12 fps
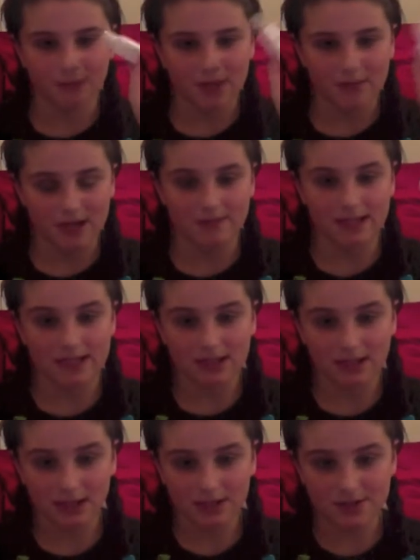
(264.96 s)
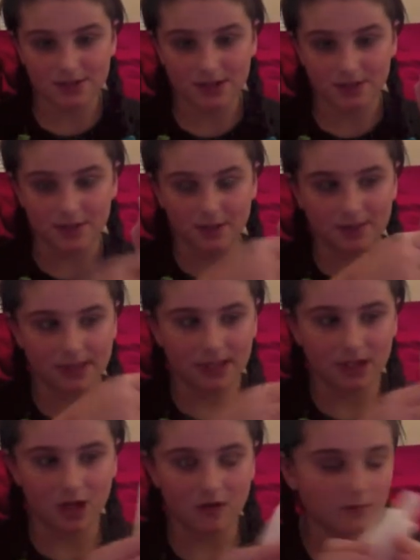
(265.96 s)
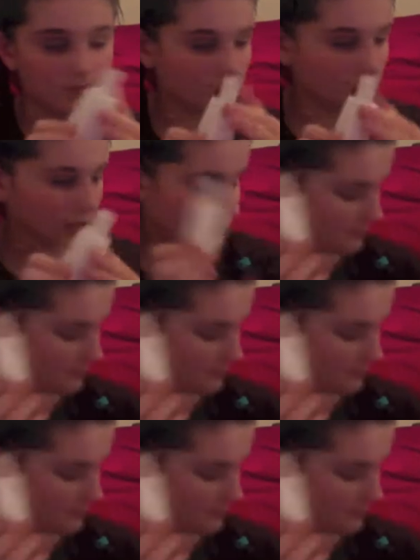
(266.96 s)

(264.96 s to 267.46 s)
but basically, you're just going to want to peel off both